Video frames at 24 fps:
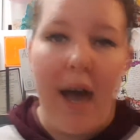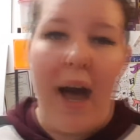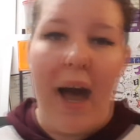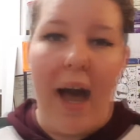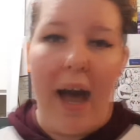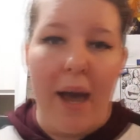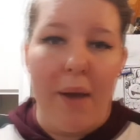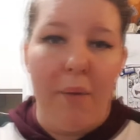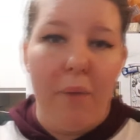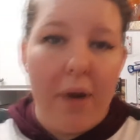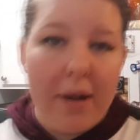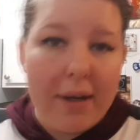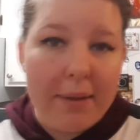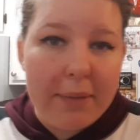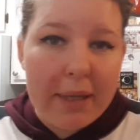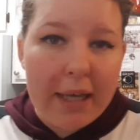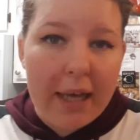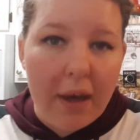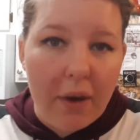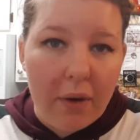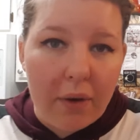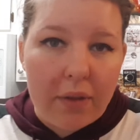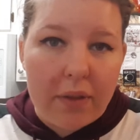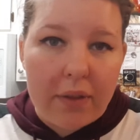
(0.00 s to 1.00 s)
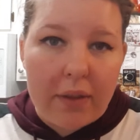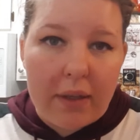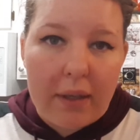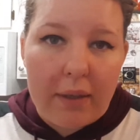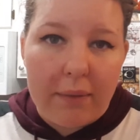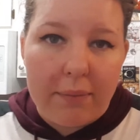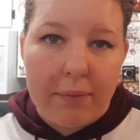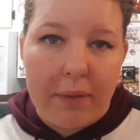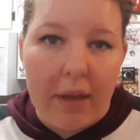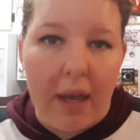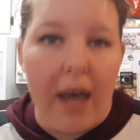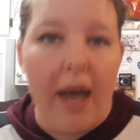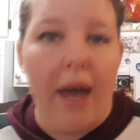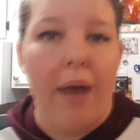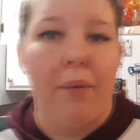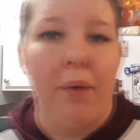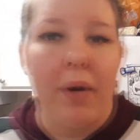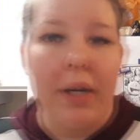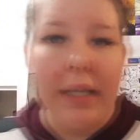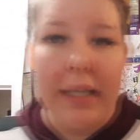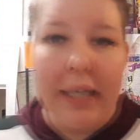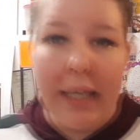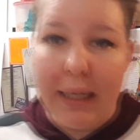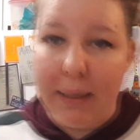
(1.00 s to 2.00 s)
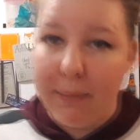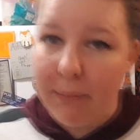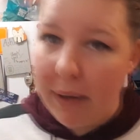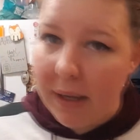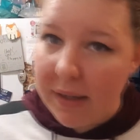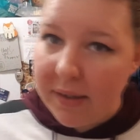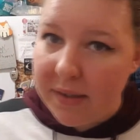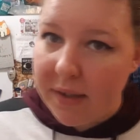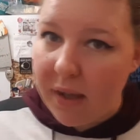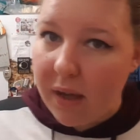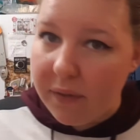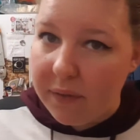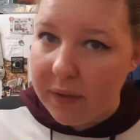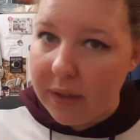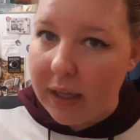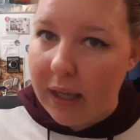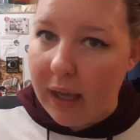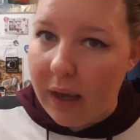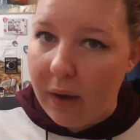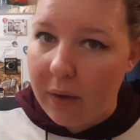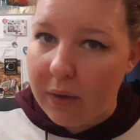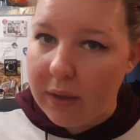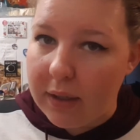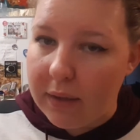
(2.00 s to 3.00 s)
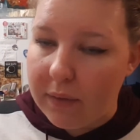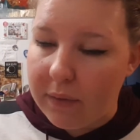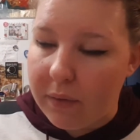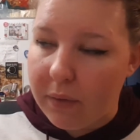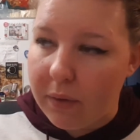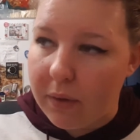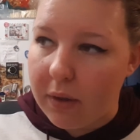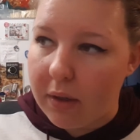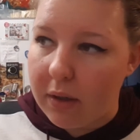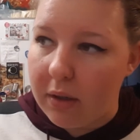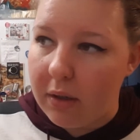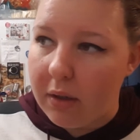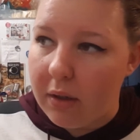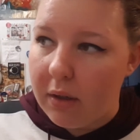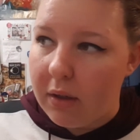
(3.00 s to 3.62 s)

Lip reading: I want to be healthy. I want to keep myself accounted for.